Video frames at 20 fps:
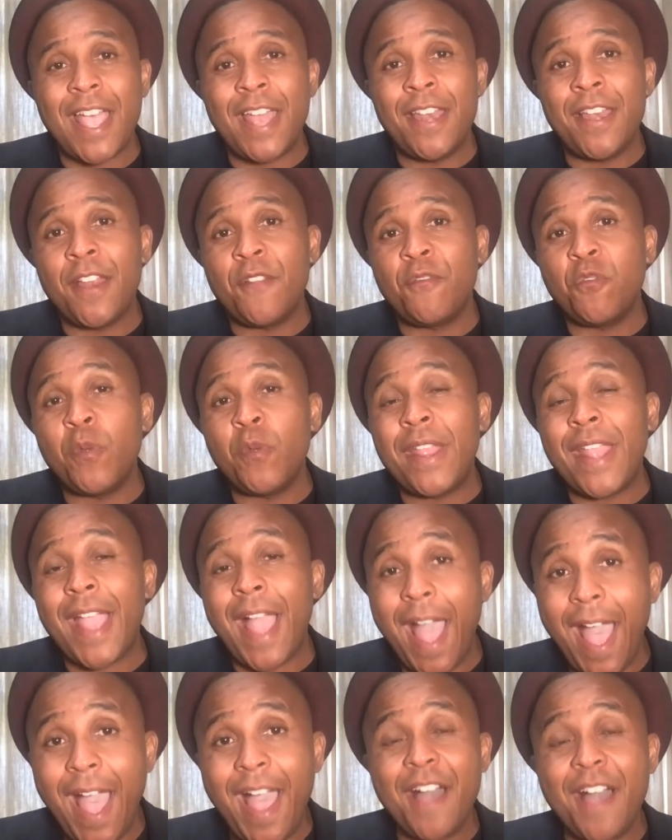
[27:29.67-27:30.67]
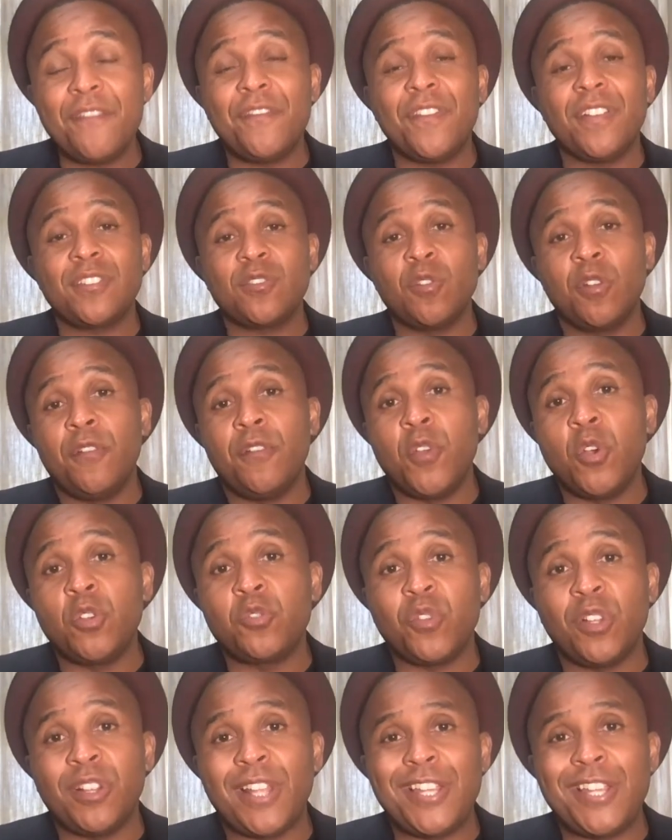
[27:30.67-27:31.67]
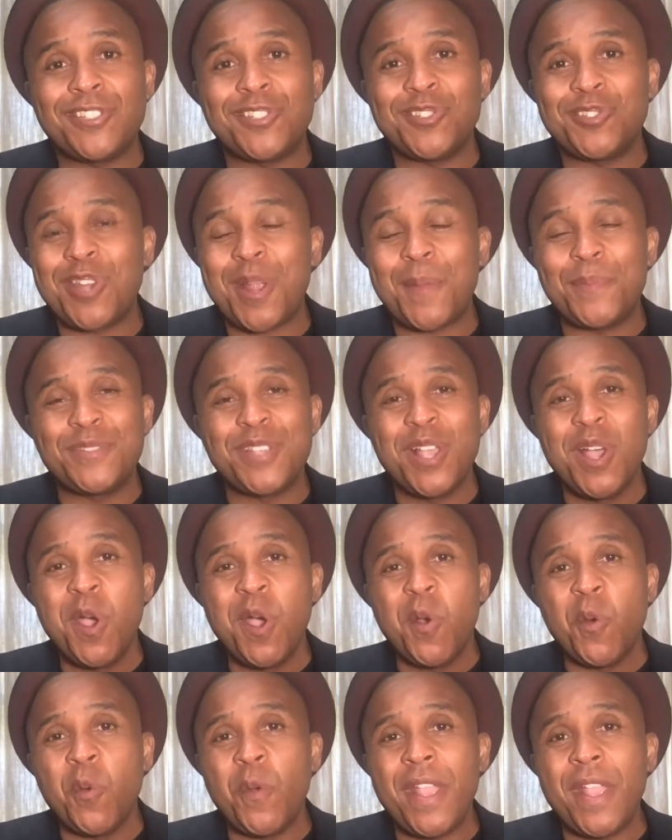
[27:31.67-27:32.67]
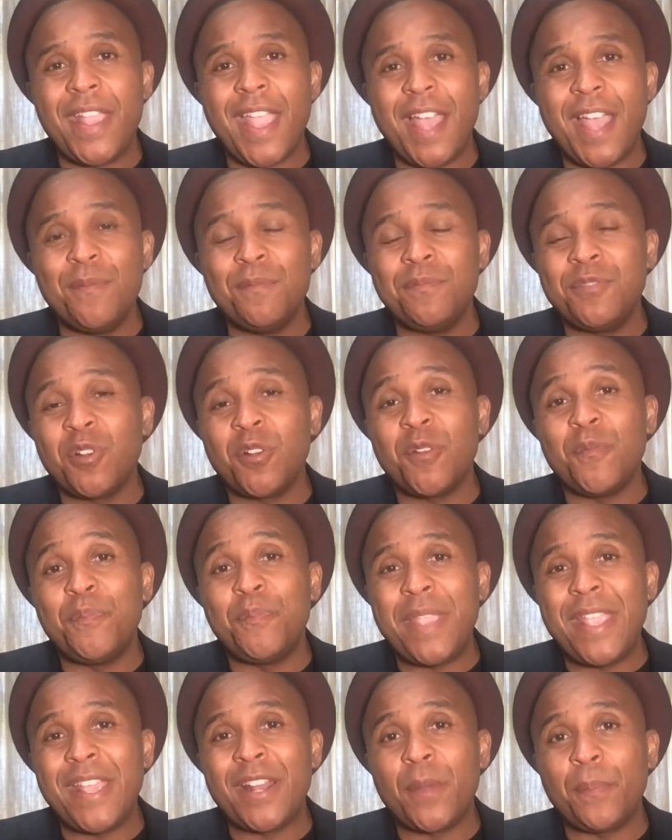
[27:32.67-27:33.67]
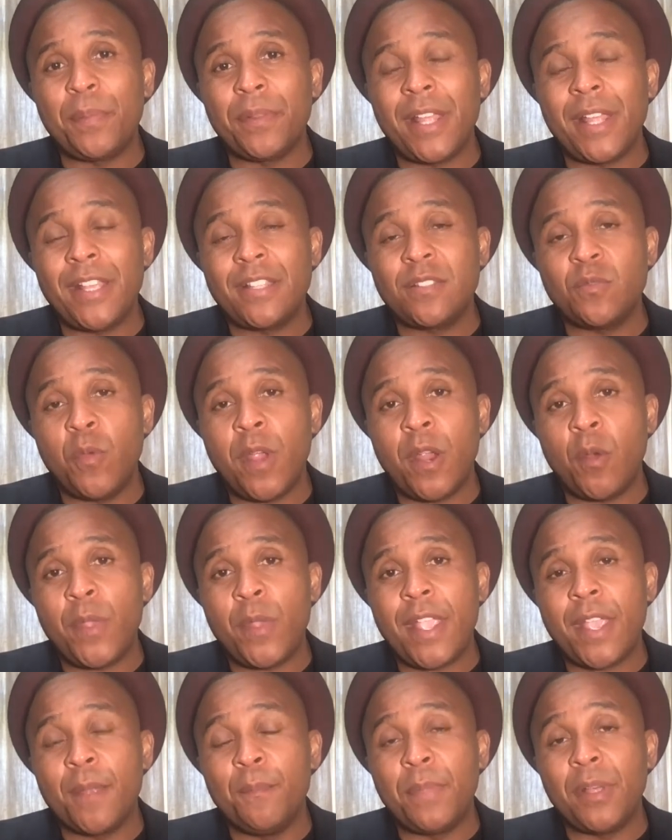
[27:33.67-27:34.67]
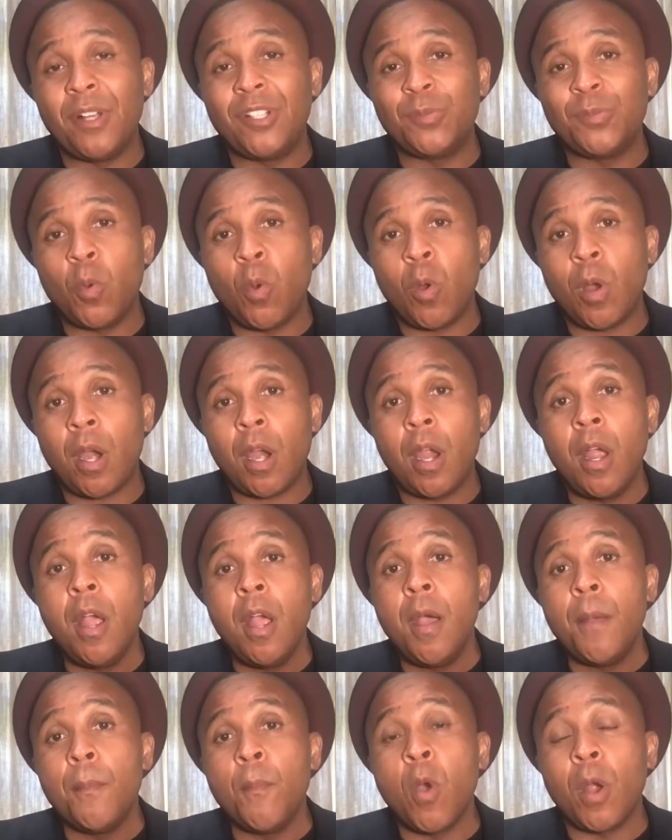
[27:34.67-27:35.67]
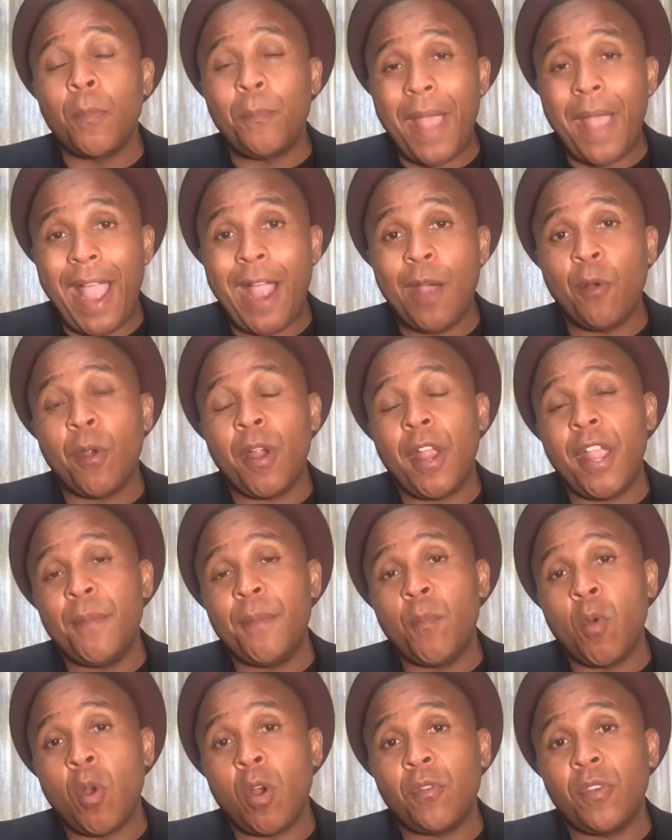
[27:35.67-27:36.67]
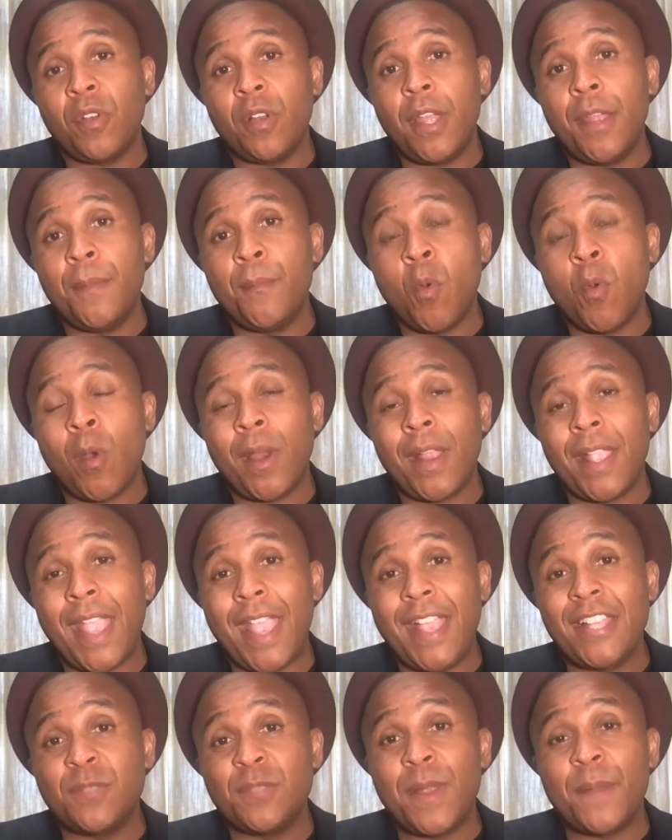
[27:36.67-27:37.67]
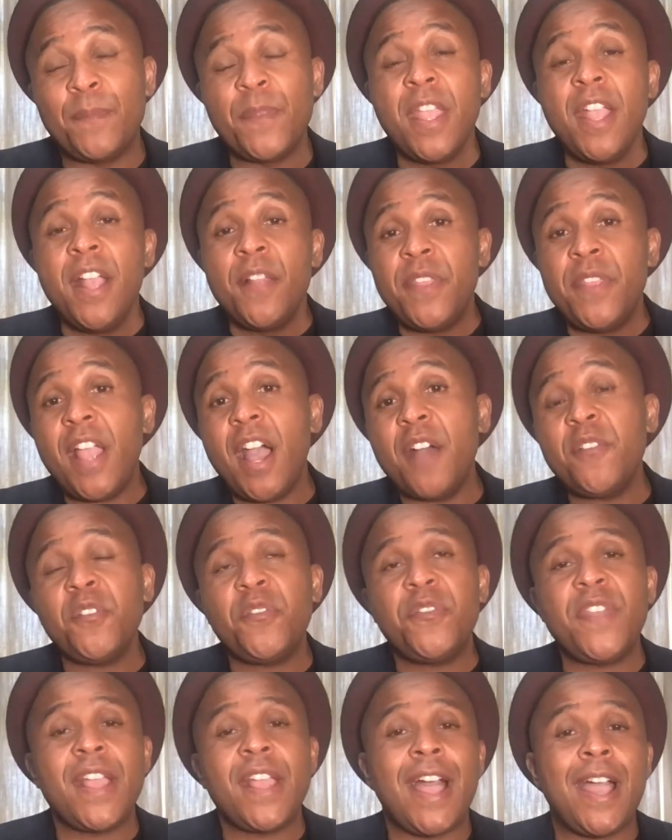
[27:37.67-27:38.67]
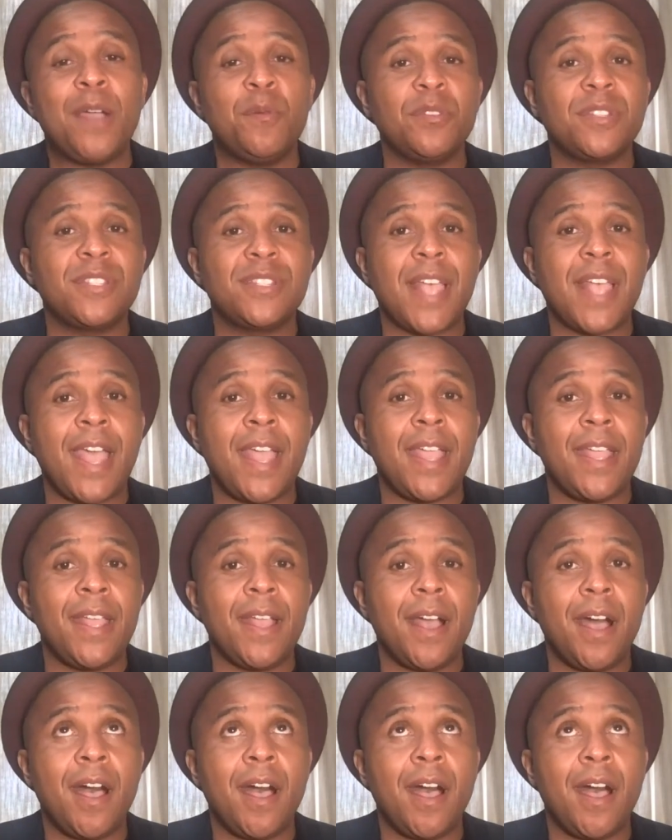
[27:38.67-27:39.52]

And if we have sort of those relationships, we can sort of be in a place where we can build more more power and more and more engagement. The other thing I will say.